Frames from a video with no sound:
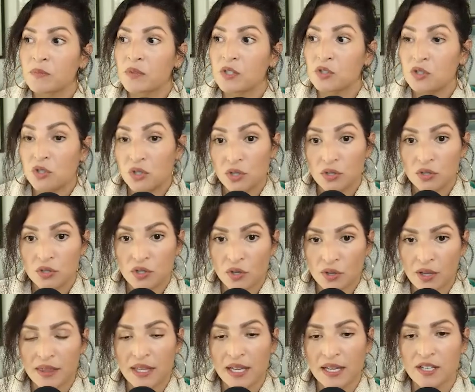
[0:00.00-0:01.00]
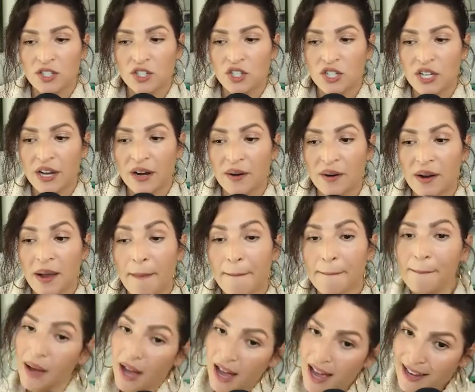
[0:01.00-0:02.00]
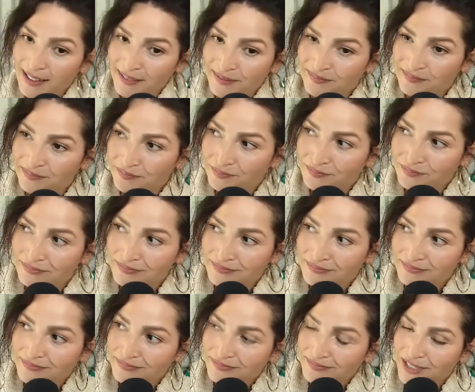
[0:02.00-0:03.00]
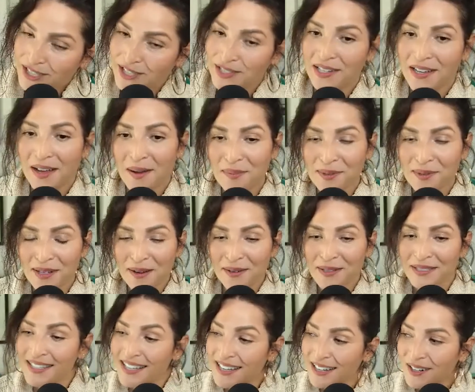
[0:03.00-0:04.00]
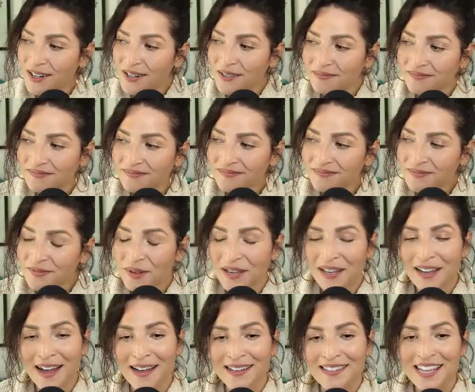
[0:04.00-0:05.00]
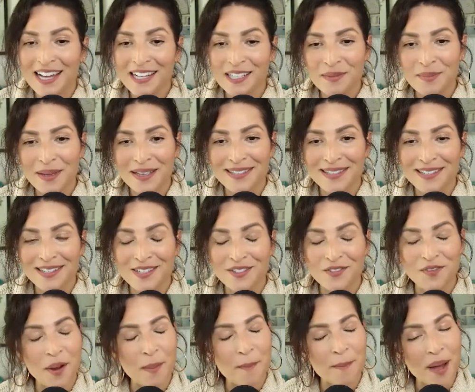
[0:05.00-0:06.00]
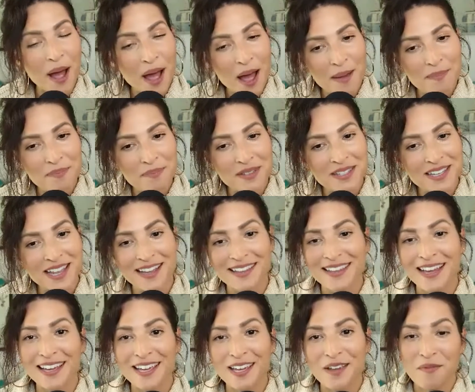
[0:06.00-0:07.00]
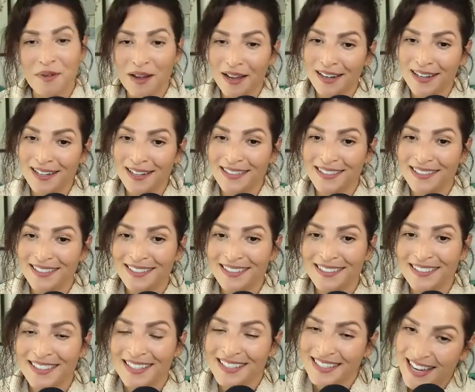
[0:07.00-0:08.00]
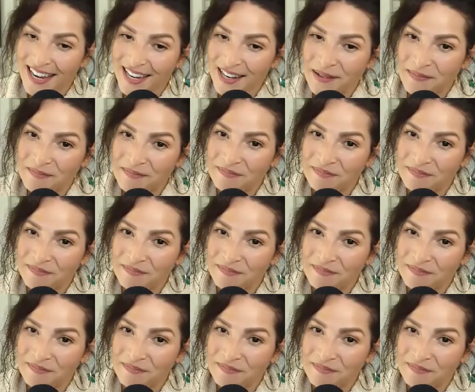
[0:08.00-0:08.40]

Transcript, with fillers: to so that they can share it, but just a couple hours later, we got a text message from Bob saying that he wanted to take him.